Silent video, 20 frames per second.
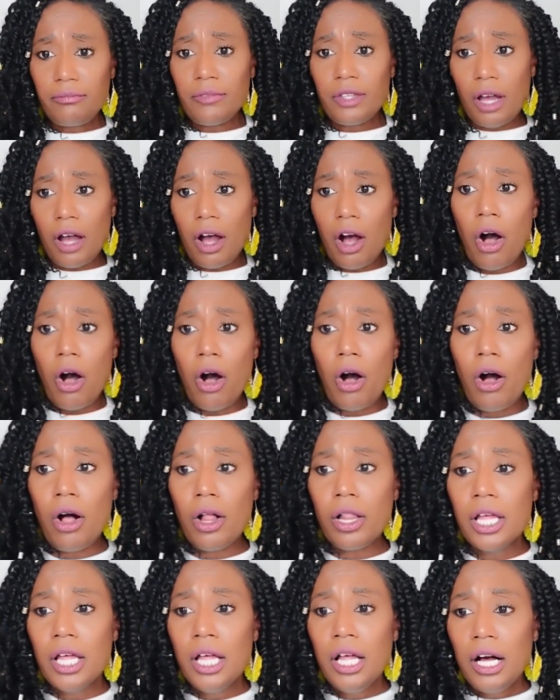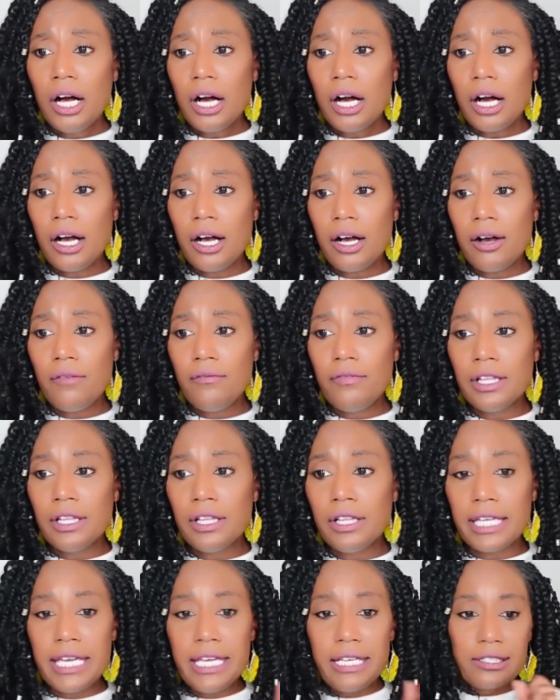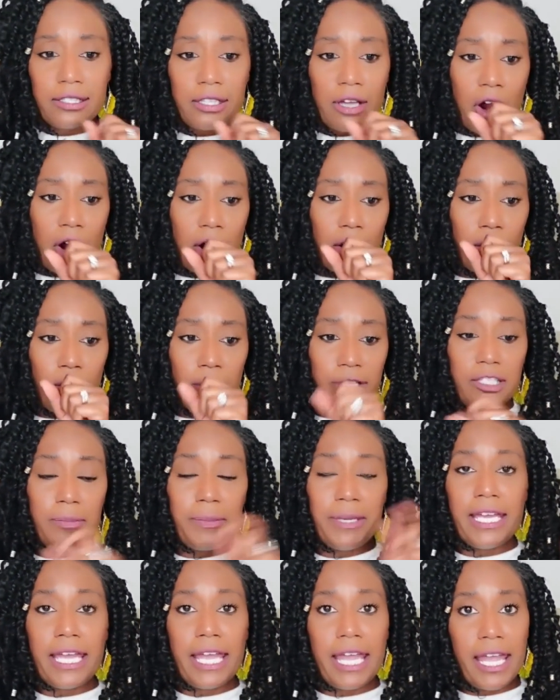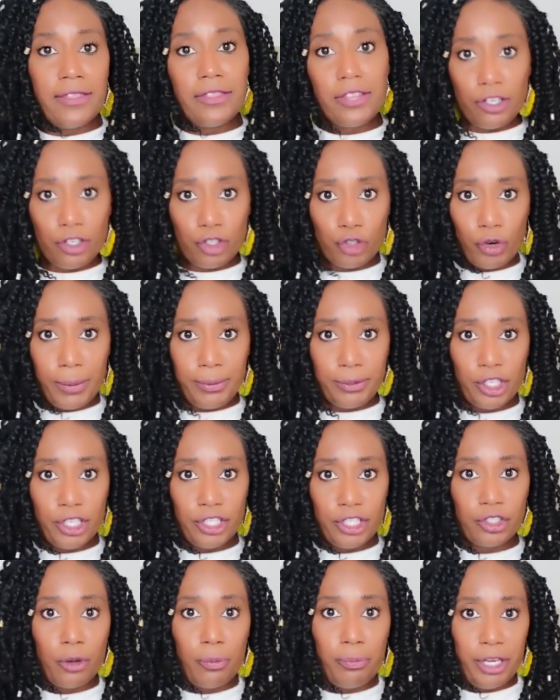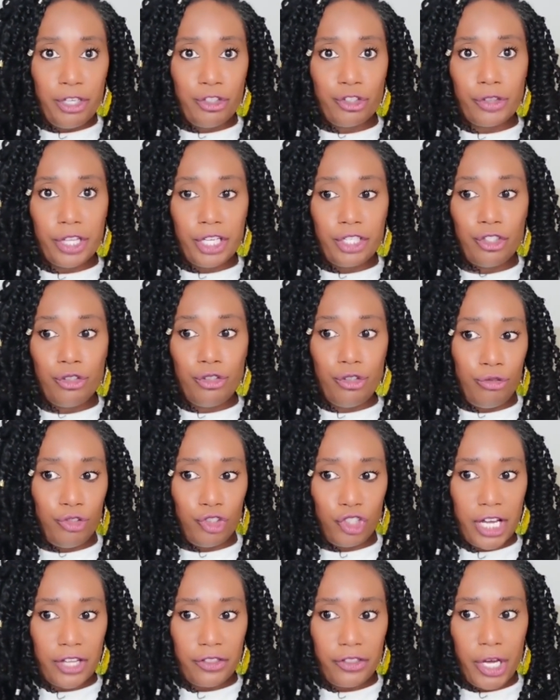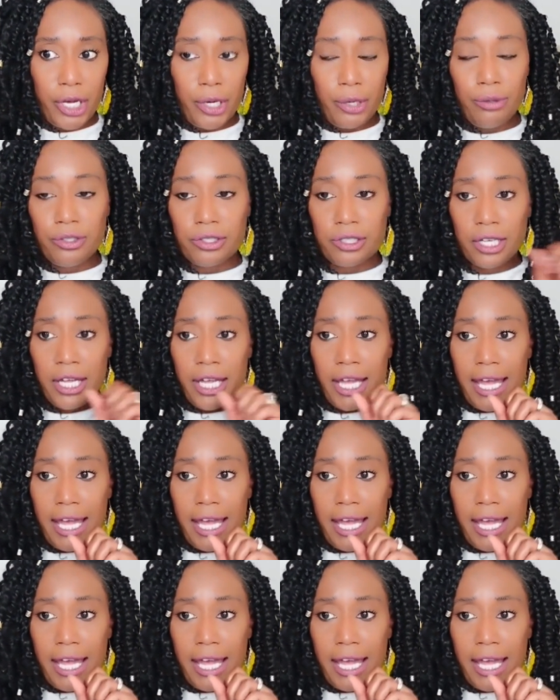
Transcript: All of the links are going to be in the description. So be sure that you do check those.